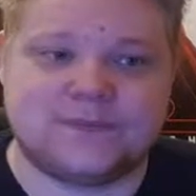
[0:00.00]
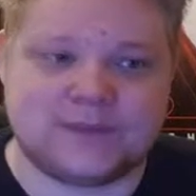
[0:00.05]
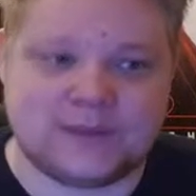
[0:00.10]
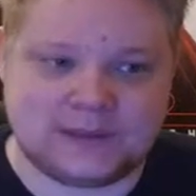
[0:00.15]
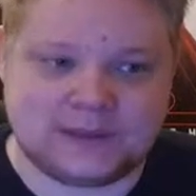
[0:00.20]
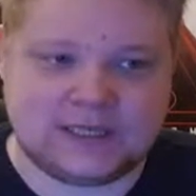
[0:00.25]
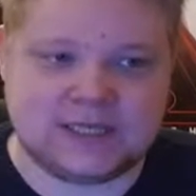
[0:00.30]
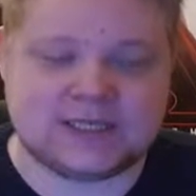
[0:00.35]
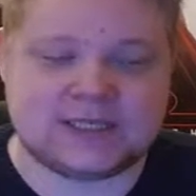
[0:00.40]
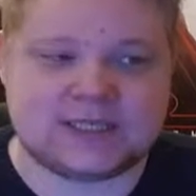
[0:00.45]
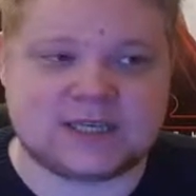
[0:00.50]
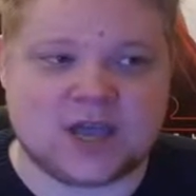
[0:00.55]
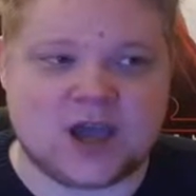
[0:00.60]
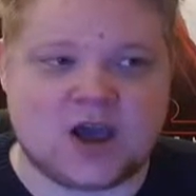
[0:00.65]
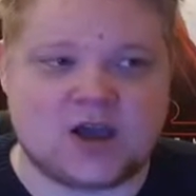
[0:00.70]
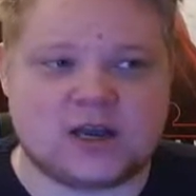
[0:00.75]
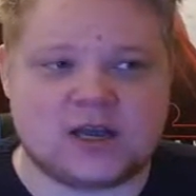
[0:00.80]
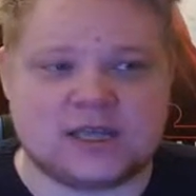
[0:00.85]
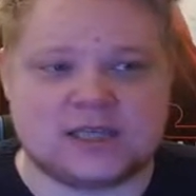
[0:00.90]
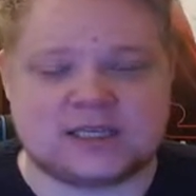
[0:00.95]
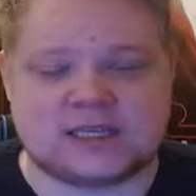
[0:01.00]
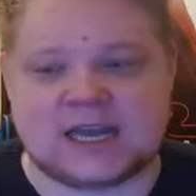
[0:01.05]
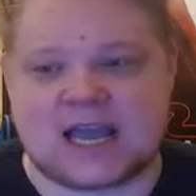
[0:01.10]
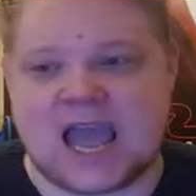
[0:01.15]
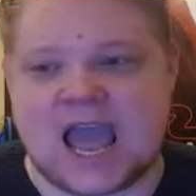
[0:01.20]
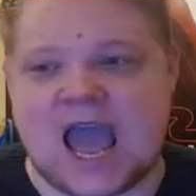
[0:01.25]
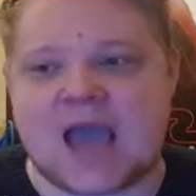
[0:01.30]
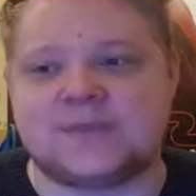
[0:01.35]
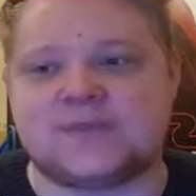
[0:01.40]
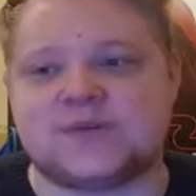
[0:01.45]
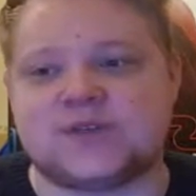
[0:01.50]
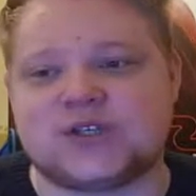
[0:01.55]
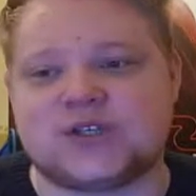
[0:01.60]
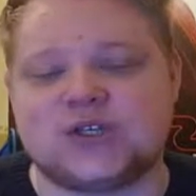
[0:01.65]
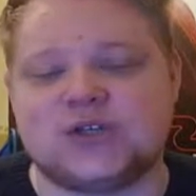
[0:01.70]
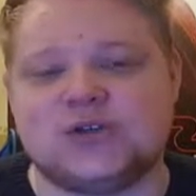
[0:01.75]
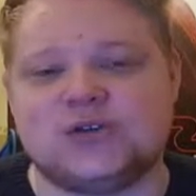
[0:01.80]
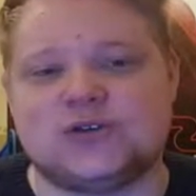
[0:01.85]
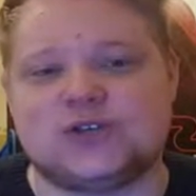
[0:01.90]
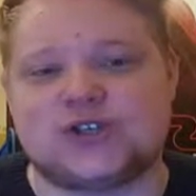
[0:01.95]
this gun is an
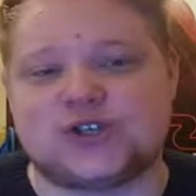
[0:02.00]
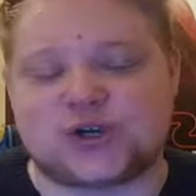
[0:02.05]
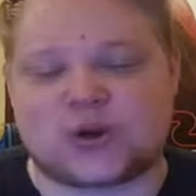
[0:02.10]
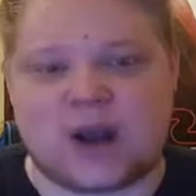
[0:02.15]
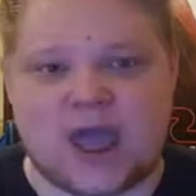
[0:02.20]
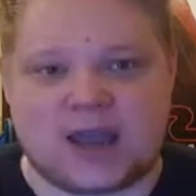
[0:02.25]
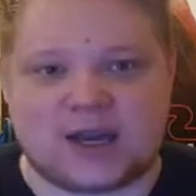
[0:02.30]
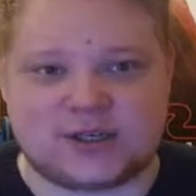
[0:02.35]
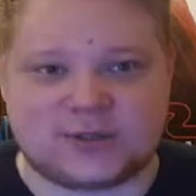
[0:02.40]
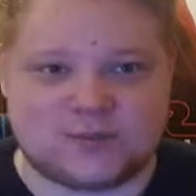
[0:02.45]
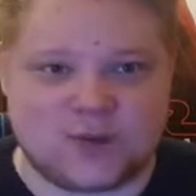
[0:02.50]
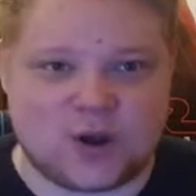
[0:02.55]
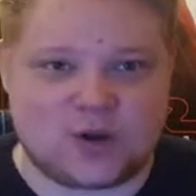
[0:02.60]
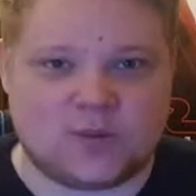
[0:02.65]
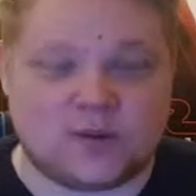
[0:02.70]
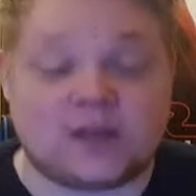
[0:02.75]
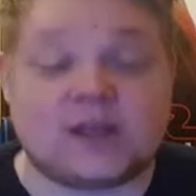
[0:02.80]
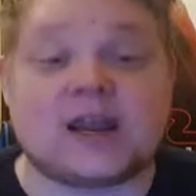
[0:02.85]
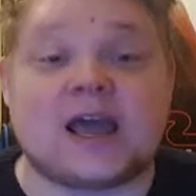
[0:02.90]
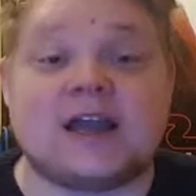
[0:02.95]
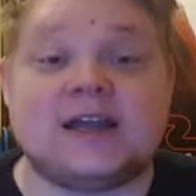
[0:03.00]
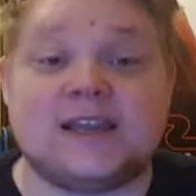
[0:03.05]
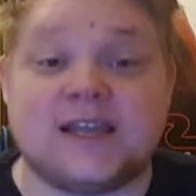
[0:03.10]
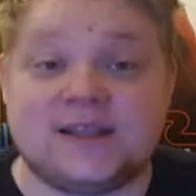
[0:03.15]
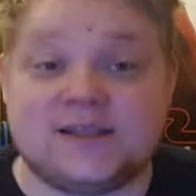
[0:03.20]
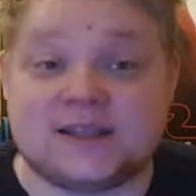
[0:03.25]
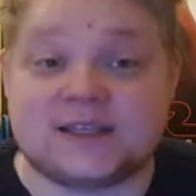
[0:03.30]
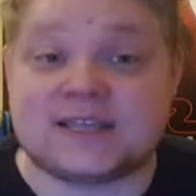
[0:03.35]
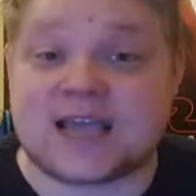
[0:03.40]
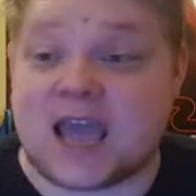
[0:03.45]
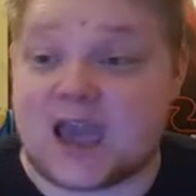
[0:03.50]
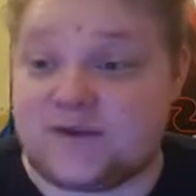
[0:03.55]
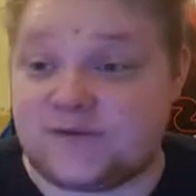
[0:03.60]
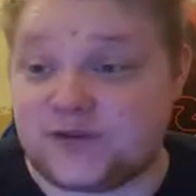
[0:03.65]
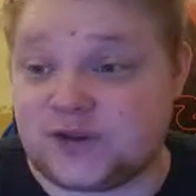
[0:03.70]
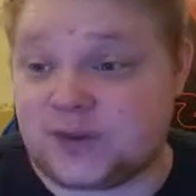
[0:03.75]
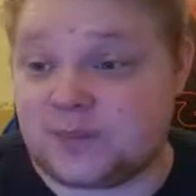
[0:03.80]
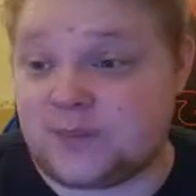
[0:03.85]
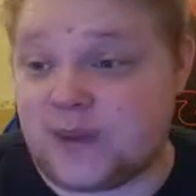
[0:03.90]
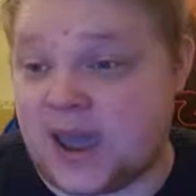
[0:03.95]
absolute trash moment, and I did this
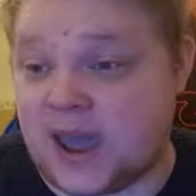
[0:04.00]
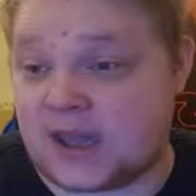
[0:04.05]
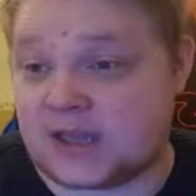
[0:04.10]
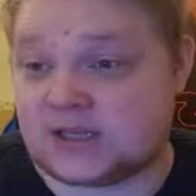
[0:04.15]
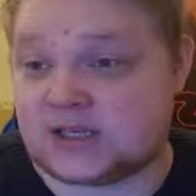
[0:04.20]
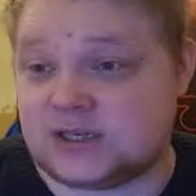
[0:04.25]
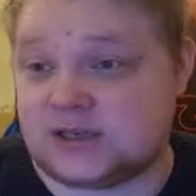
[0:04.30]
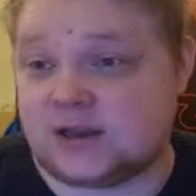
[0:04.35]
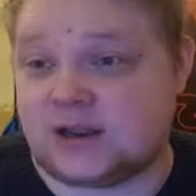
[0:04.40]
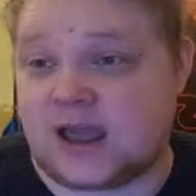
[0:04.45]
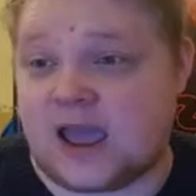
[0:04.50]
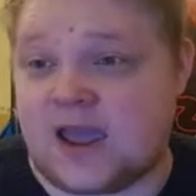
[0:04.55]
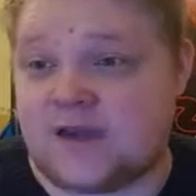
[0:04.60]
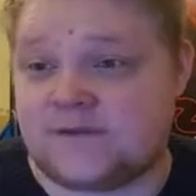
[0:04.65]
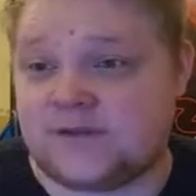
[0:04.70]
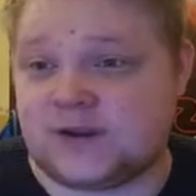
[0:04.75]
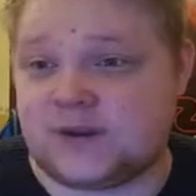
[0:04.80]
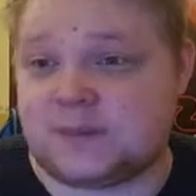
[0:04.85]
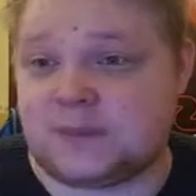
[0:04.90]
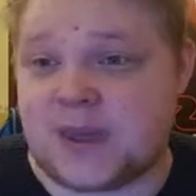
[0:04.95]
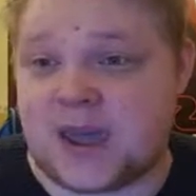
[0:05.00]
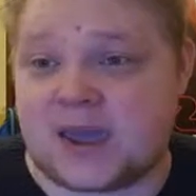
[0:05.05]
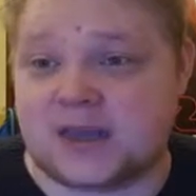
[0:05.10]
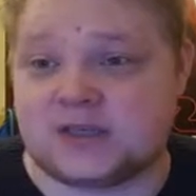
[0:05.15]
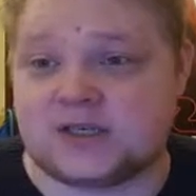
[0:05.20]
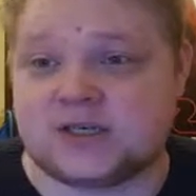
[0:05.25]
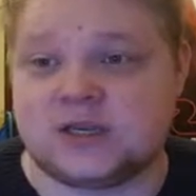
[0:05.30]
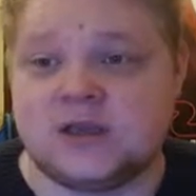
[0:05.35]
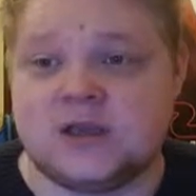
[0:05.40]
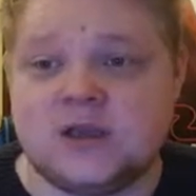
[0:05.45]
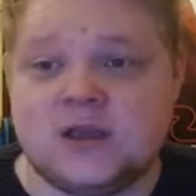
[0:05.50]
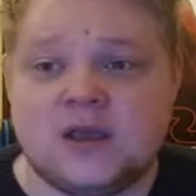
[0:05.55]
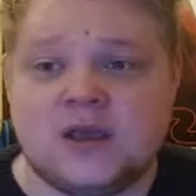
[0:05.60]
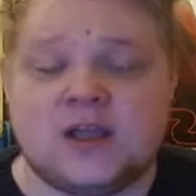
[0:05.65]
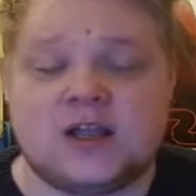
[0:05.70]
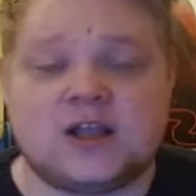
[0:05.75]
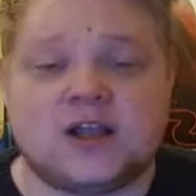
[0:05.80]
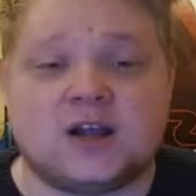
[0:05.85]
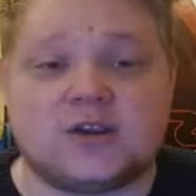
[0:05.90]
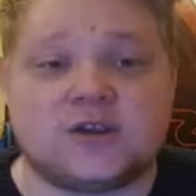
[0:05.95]
after the patch, and after the patch,
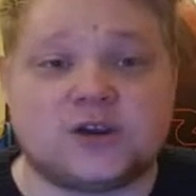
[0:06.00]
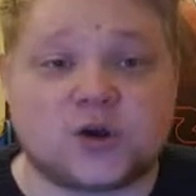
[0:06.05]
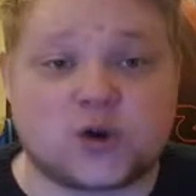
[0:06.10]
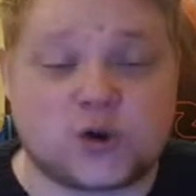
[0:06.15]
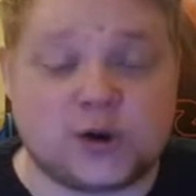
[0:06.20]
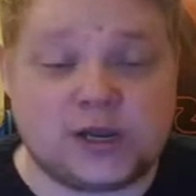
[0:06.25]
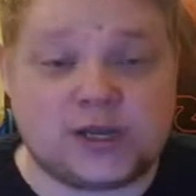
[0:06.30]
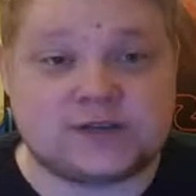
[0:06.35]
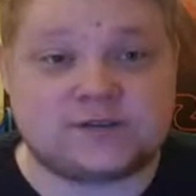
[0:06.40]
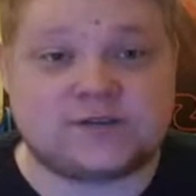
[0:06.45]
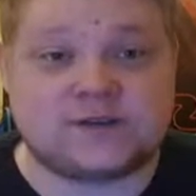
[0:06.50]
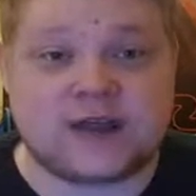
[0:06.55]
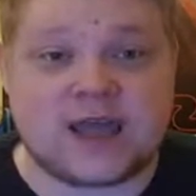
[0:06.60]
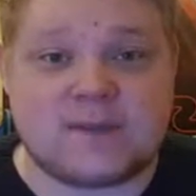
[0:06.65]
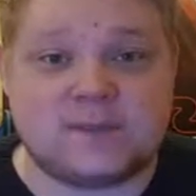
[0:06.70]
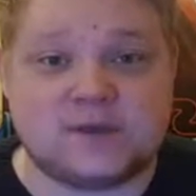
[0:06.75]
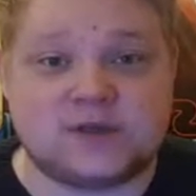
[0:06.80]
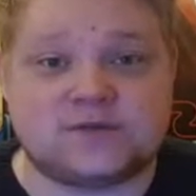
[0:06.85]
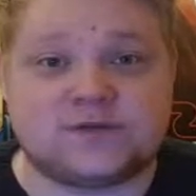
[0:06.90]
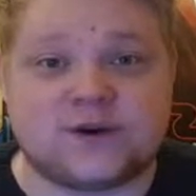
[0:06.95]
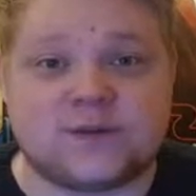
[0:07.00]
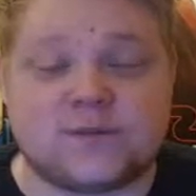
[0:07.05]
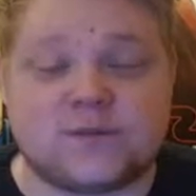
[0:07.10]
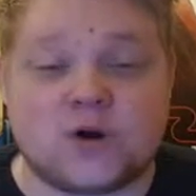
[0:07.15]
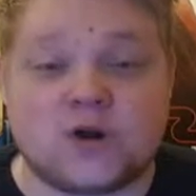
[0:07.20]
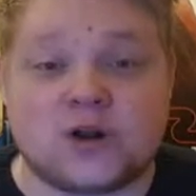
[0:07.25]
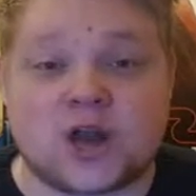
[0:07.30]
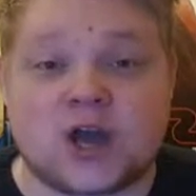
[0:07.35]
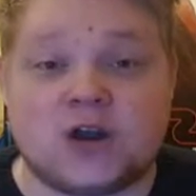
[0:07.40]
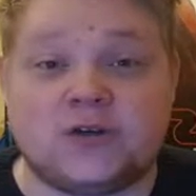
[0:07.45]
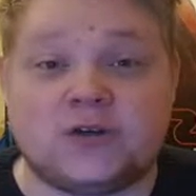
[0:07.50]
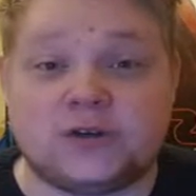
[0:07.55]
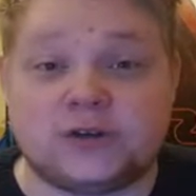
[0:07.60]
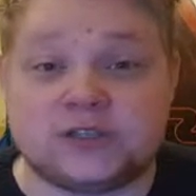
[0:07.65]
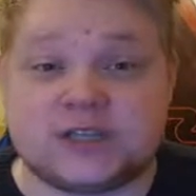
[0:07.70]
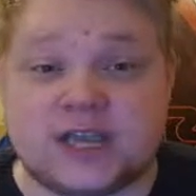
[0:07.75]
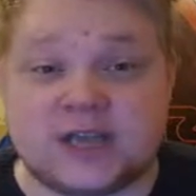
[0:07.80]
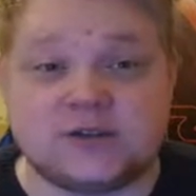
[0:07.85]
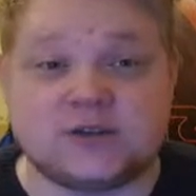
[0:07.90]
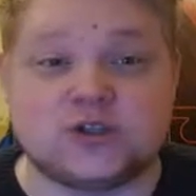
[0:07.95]
it got decreased damage from one
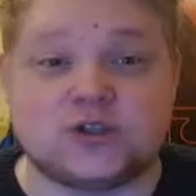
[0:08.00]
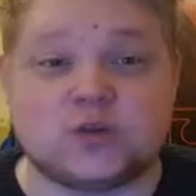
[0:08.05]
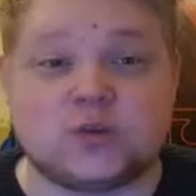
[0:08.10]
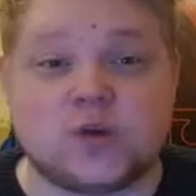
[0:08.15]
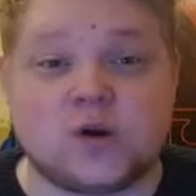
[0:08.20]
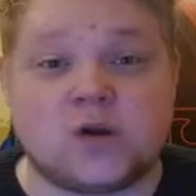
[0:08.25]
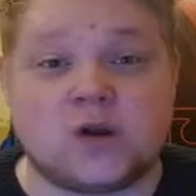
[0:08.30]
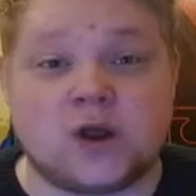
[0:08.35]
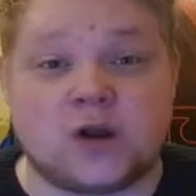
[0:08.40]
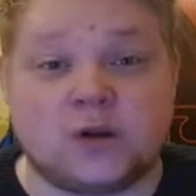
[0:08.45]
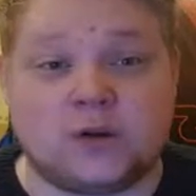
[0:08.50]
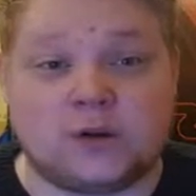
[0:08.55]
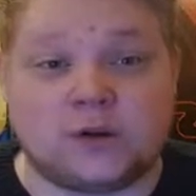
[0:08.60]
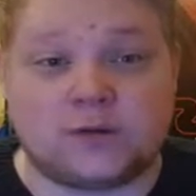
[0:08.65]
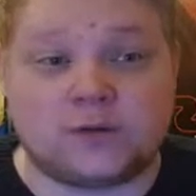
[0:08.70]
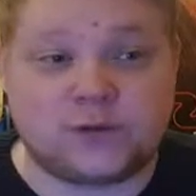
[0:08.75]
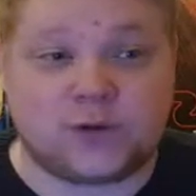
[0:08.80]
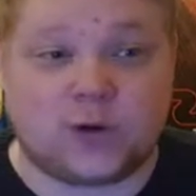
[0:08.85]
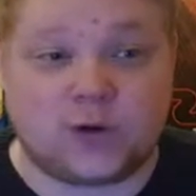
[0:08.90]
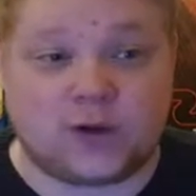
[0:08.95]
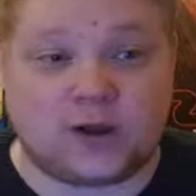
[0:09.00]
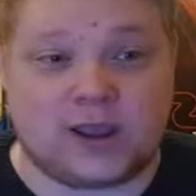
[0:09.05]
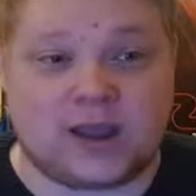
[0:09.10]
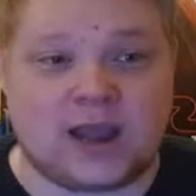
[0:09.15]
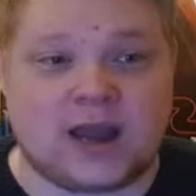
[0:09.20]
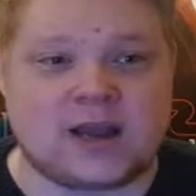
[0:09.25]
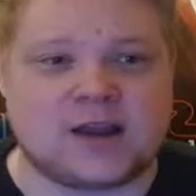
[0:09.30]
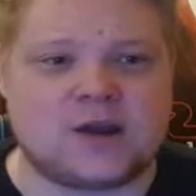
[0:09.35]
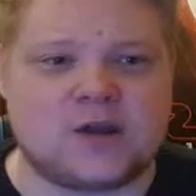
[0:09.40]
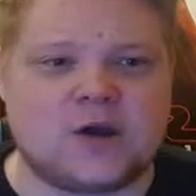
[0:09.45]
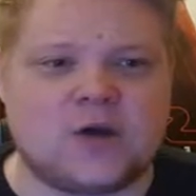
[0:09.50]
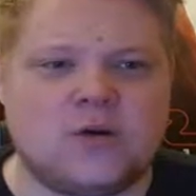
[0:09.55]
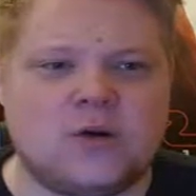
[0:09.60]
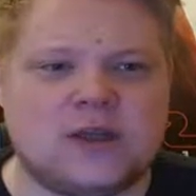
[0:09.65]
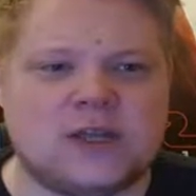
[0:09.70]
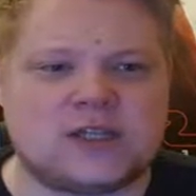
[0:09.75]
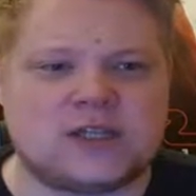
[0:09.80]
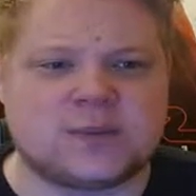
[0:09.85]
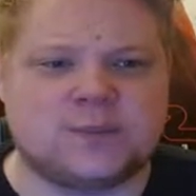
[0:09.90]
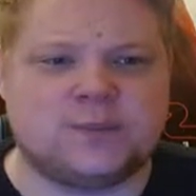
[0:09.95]
hundred ten to one hundred thirty, and I know
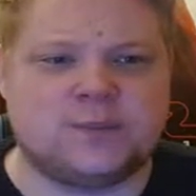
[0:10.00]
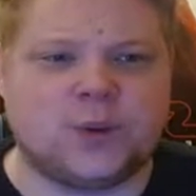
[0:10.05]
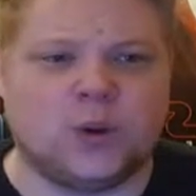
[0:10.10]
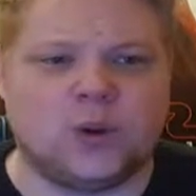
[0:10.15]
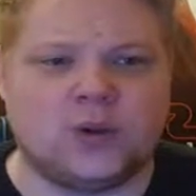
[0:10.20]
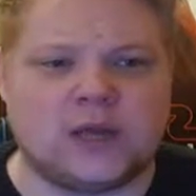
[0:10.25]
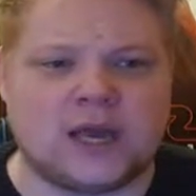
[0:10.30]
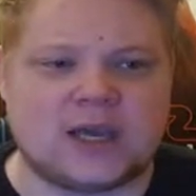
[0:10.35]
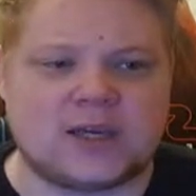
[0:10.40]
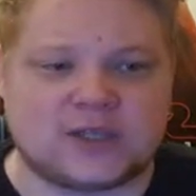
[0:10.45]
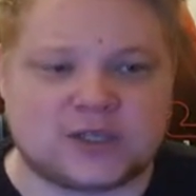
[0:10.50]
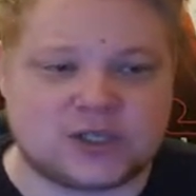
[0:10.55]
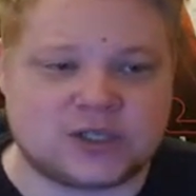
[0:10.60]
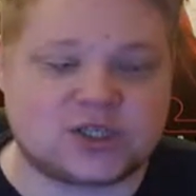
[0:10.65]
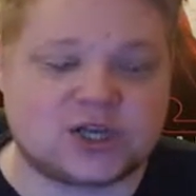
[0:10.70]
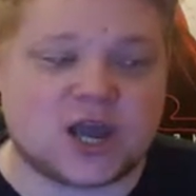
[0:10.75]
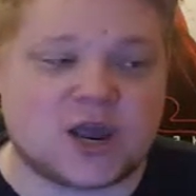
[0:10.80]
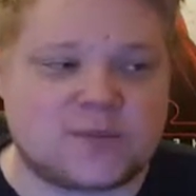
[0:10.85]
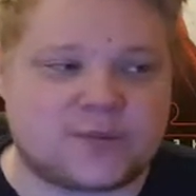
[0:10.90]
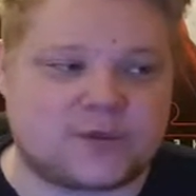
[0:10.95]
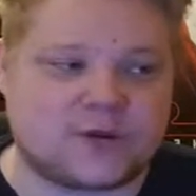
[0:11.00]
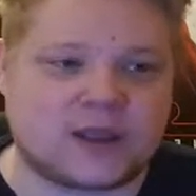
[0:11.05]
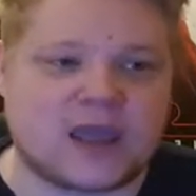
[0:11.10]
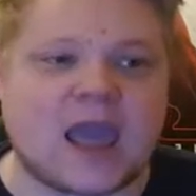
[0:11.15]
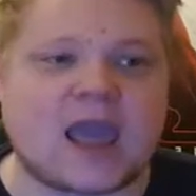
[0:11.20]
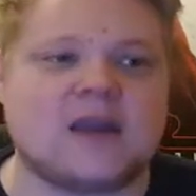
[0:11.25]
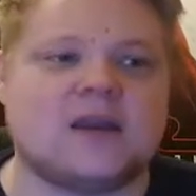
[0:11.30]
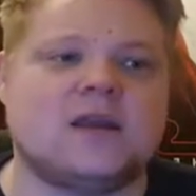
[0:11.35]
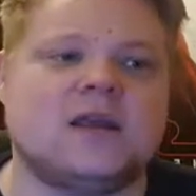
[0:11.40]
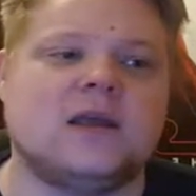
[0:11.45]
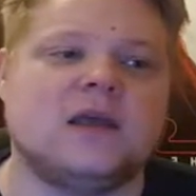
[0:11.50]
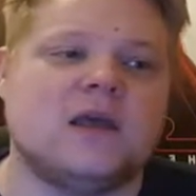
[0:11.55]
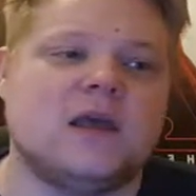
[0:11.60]
it's a bolt action sniper again,